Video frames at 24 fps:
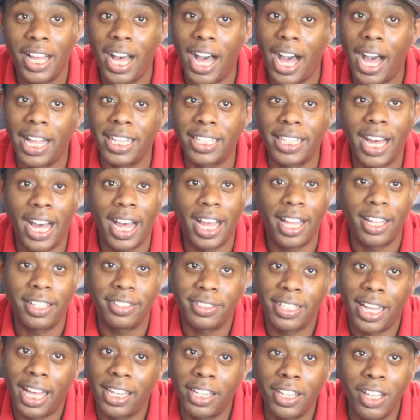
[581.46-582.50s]

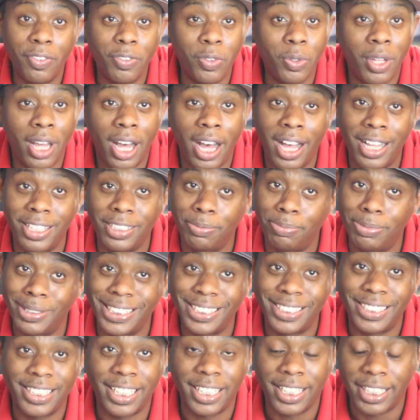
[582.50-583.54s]
I love you guys, but
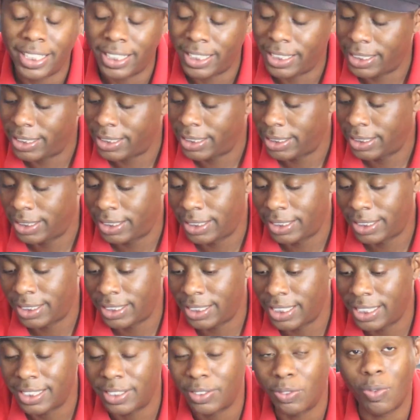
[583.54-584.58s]

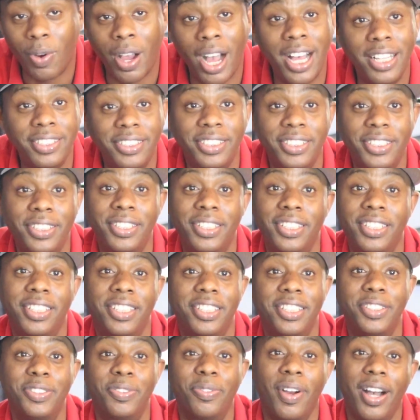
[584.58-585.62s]
this Ryzen
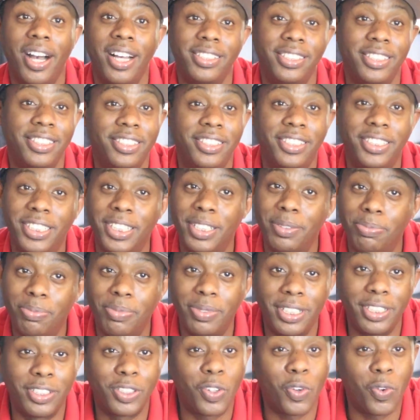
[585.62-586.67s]
chip
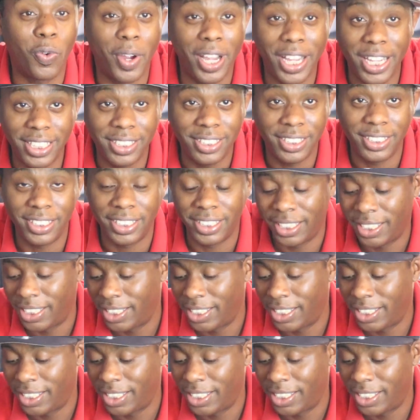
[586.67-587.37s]
is crazy.